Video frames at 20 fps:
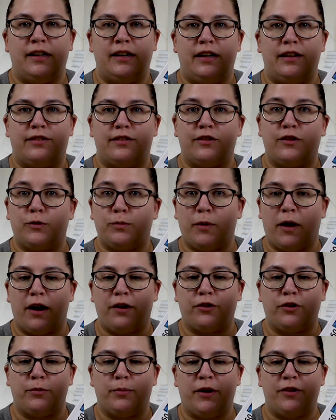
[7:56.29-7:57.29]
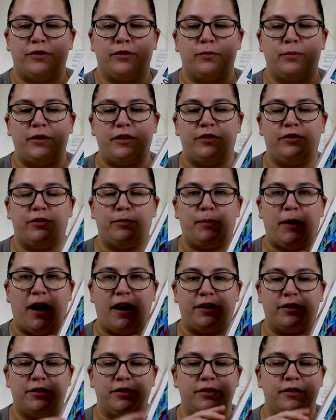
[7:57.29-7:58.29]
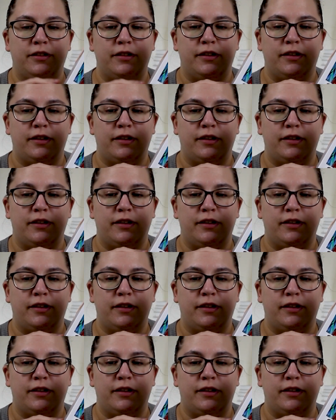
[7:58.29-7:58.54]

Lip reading: It's a spiral puzzle piece pattern.